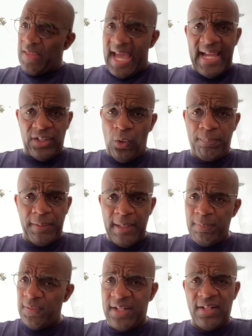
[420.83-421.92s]
I know
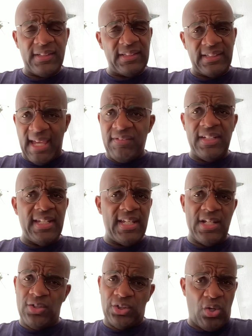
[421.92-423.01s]
people are 70
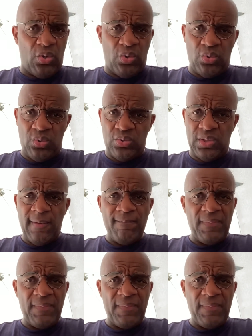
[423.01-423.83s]
years old